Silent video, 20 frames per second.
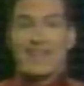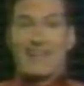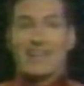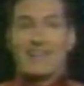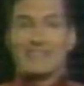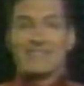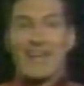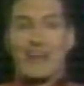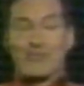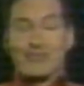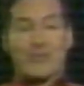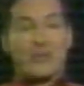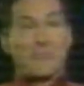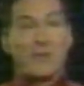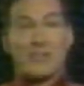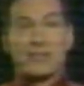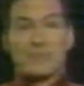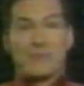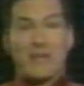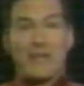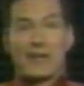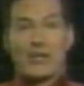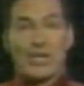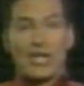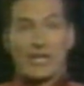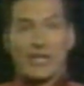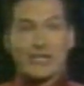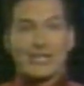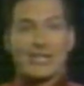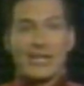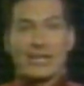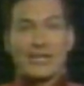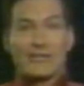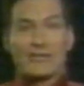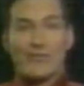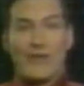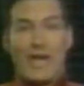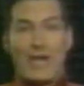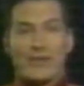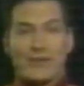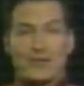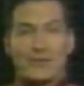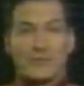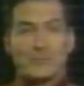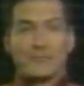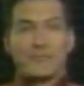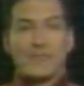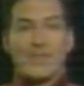He's actually much better looking than his father,